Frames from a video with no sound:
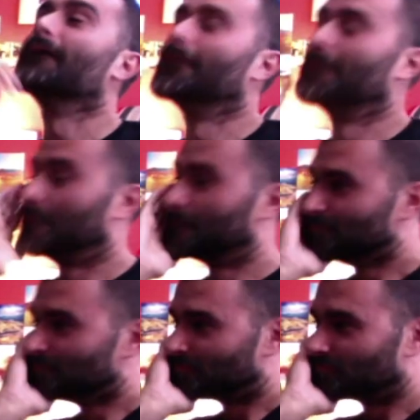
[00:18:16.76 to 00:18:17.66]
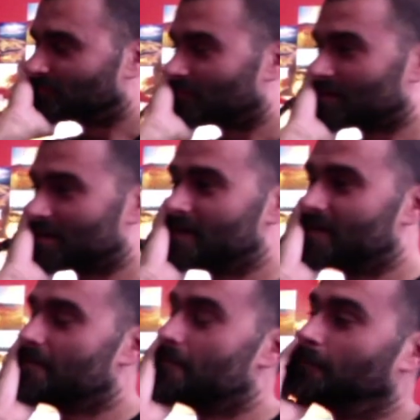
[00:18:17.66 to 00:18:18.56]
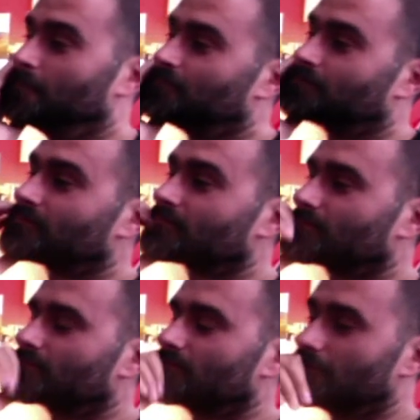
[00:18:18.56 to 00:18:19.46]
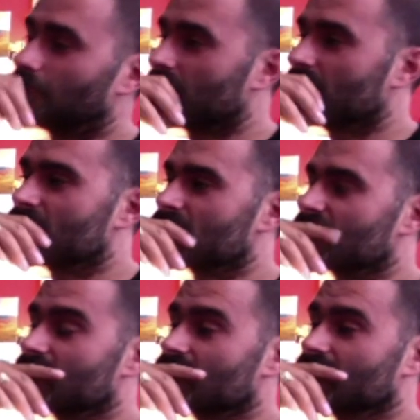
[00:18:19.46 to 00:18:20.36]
a few hours with these people, thinking that you might actually all be walking faster.